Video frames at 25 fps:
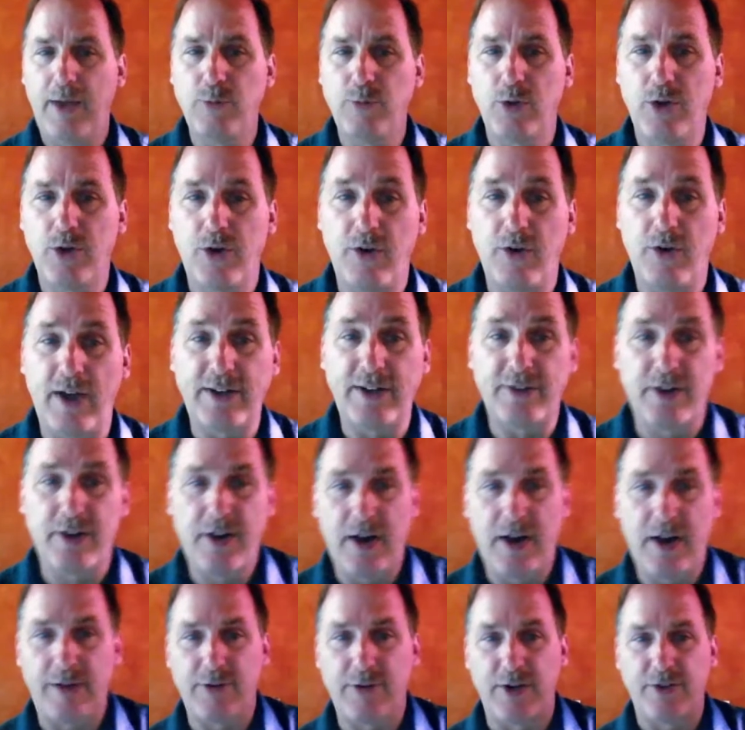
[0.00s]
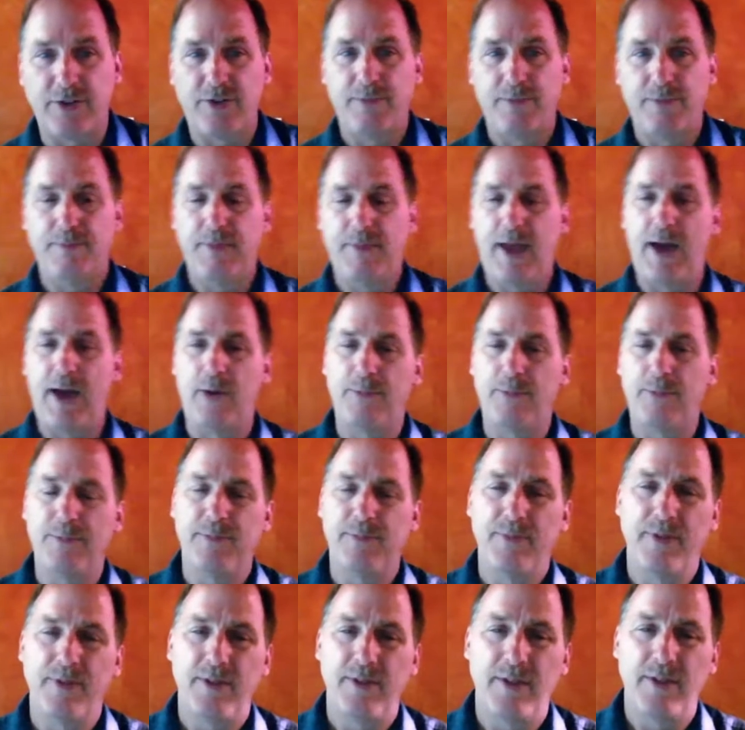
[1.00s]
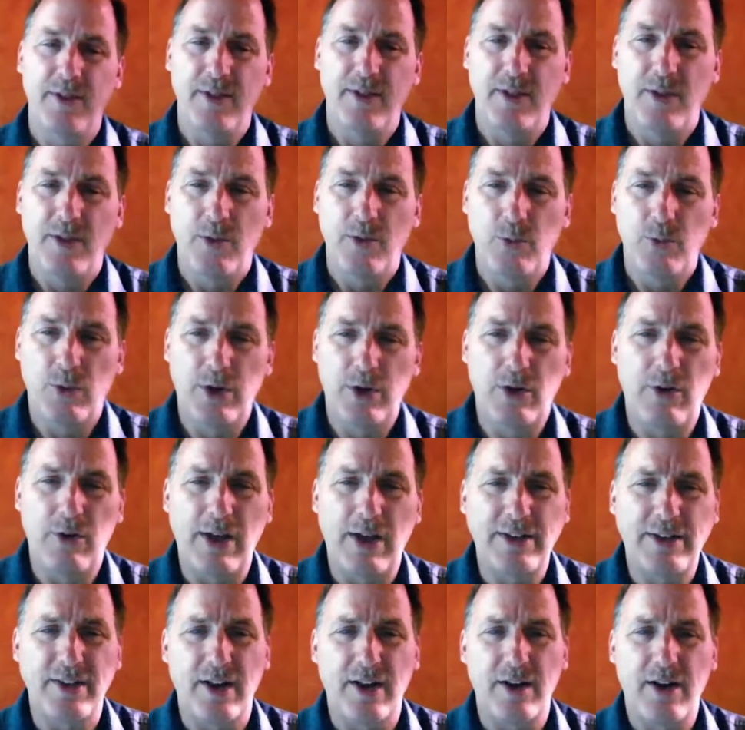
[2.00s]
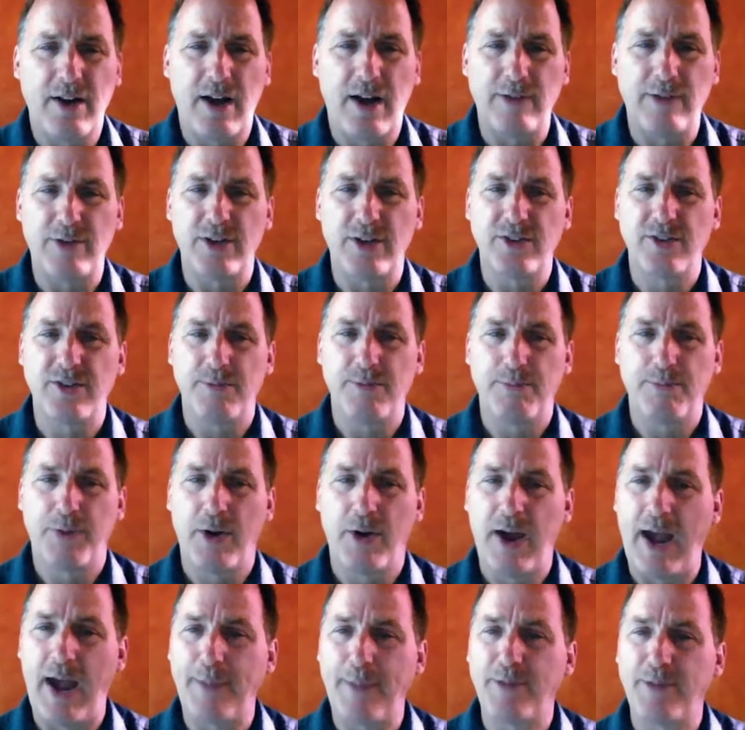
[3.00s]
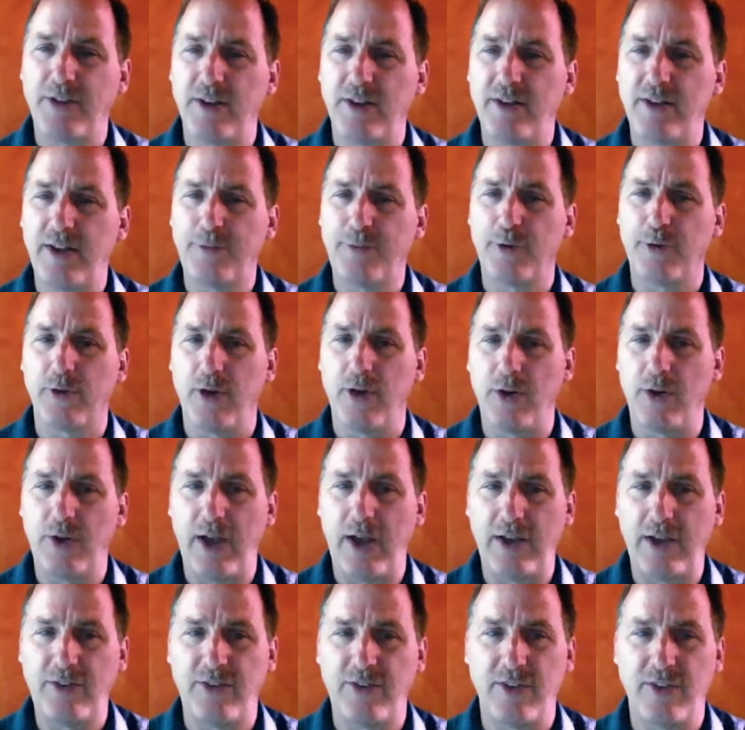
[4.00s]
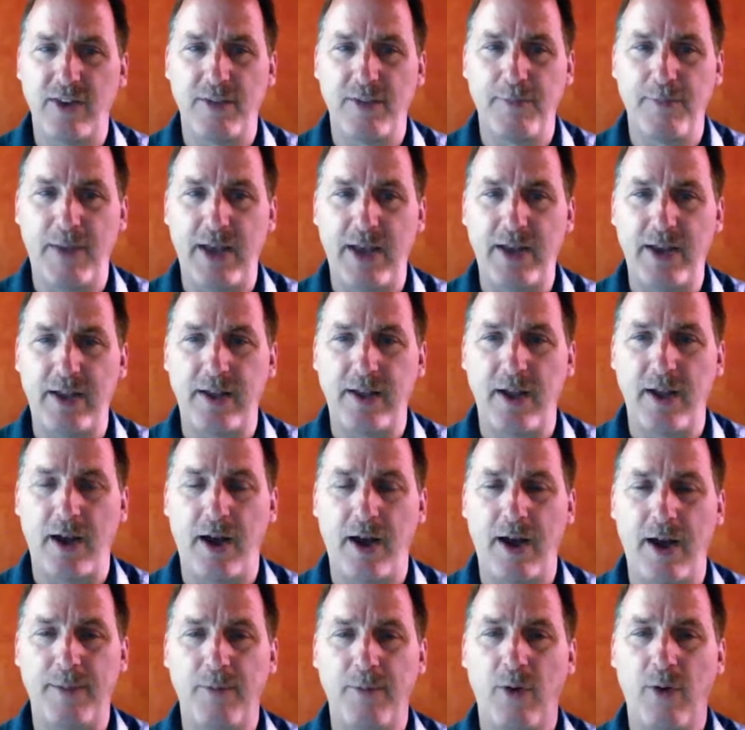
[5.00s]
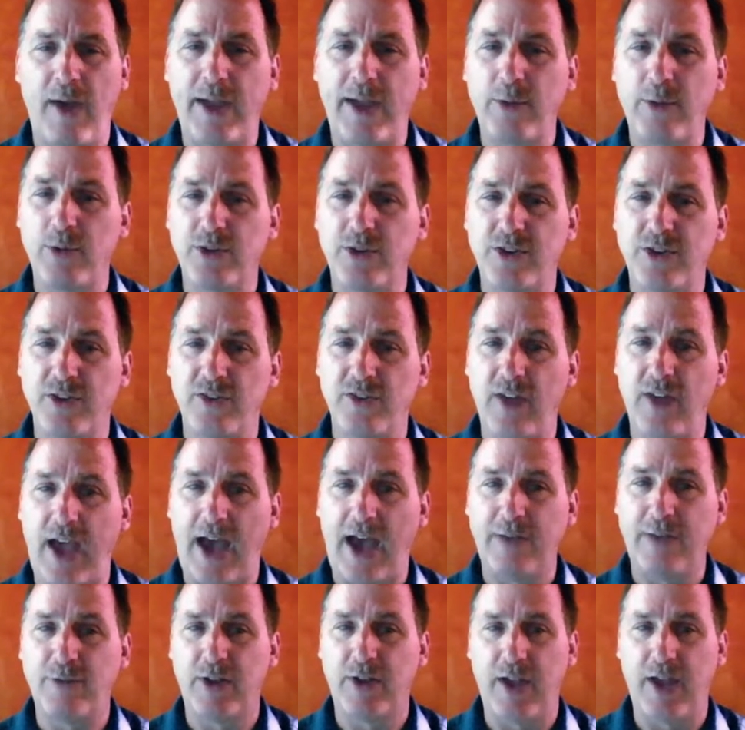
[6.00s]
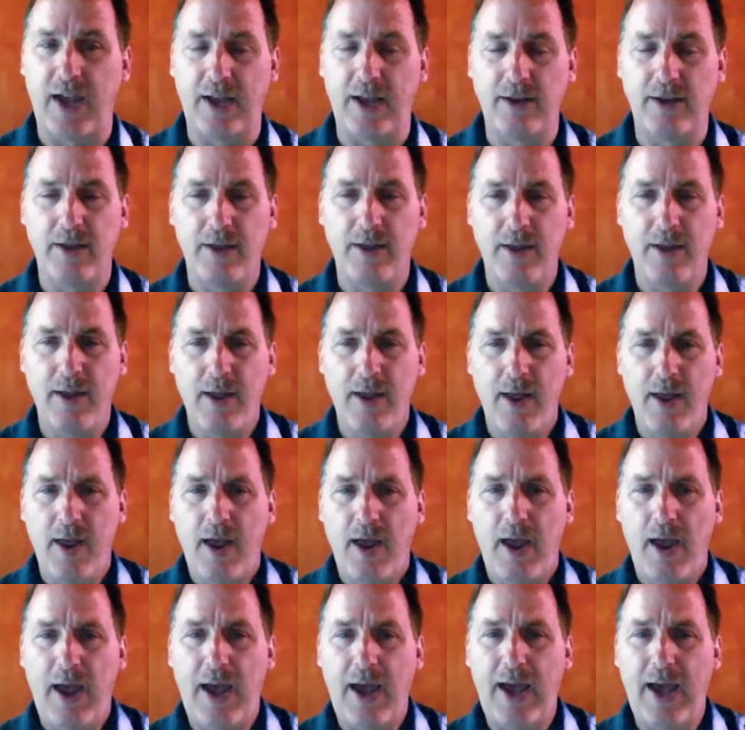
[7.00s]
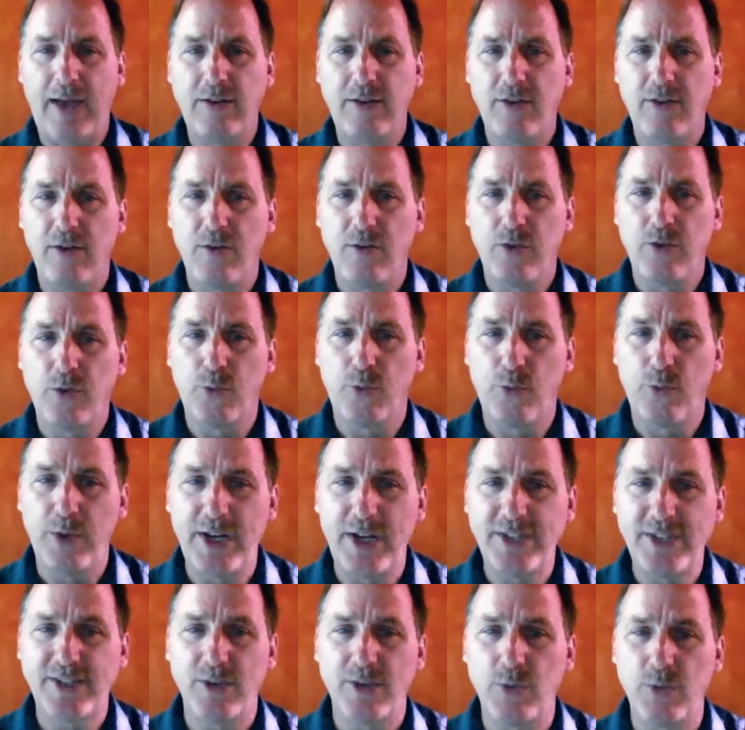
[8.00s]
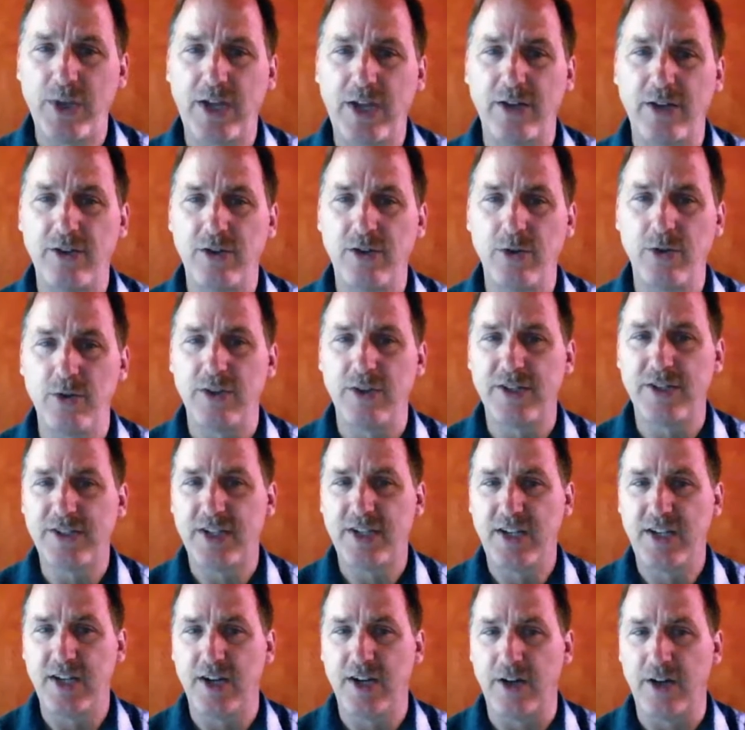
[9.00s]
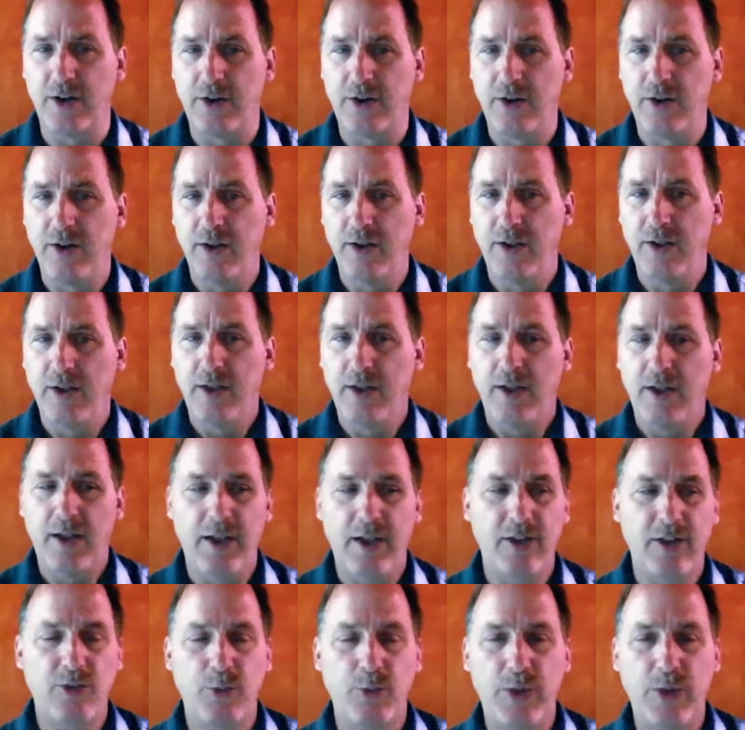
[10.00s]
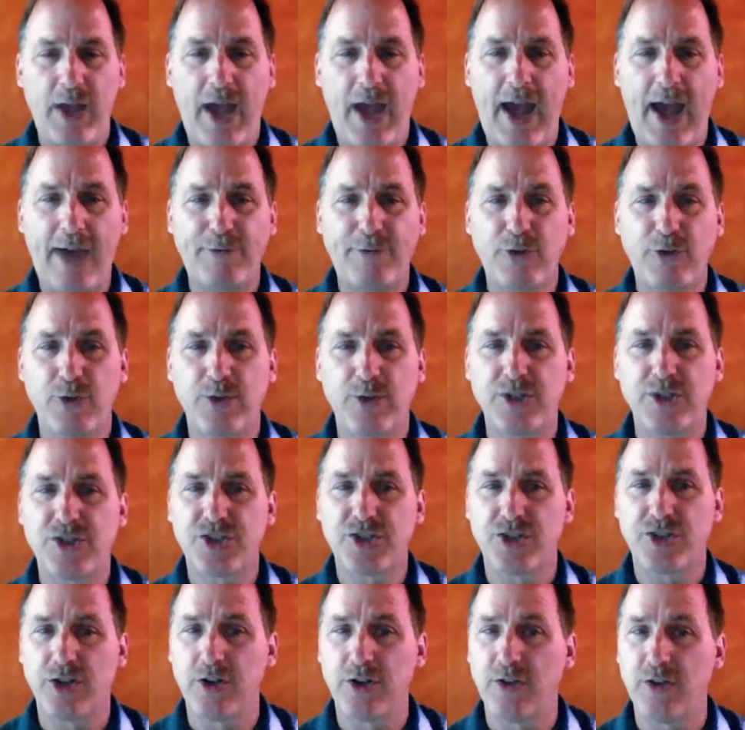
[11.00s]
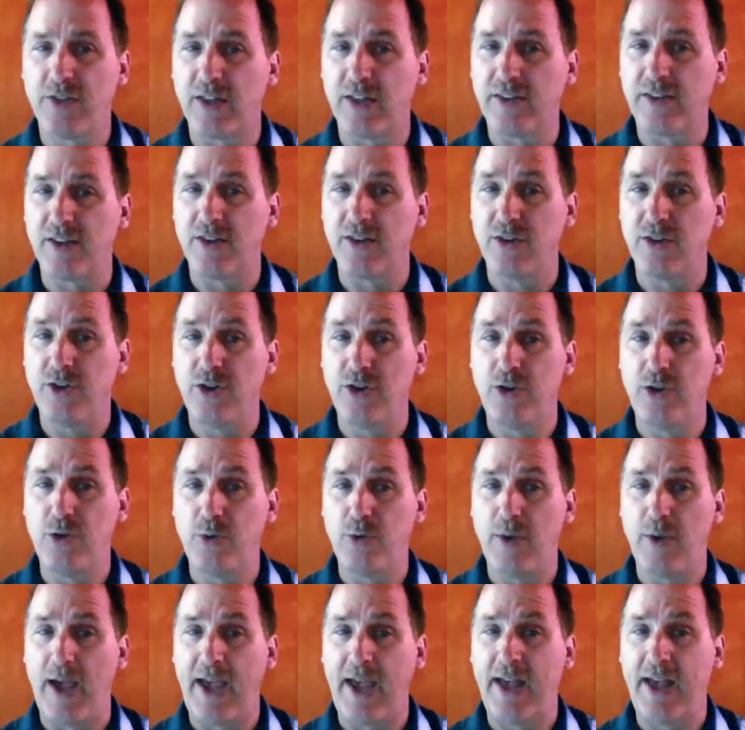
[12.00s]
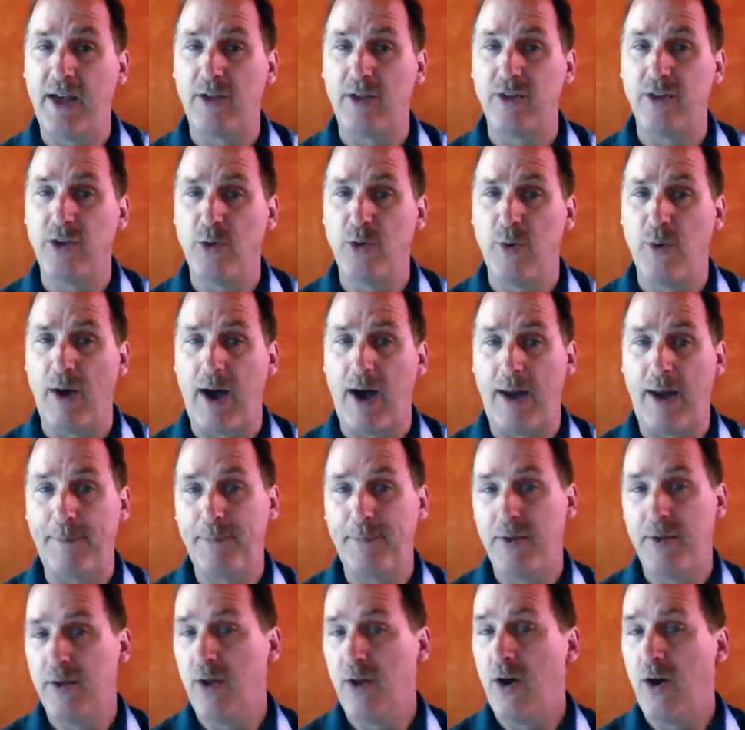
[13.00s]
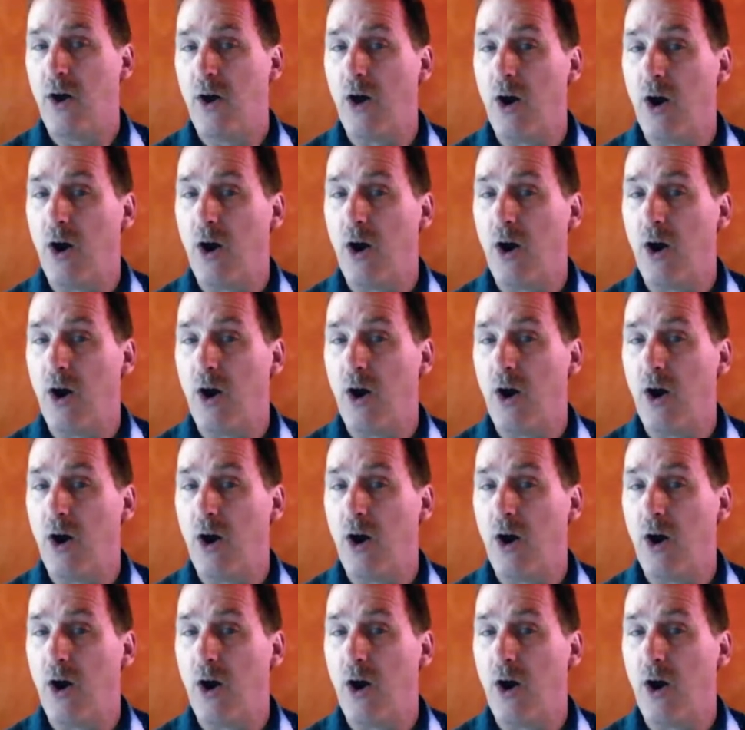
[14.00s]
and we'll collect our coverage. Now, we're collecting our coverage perhaps in a different location than many languages advocate. And the reason we can do this here is we have to ensure that the do ALU op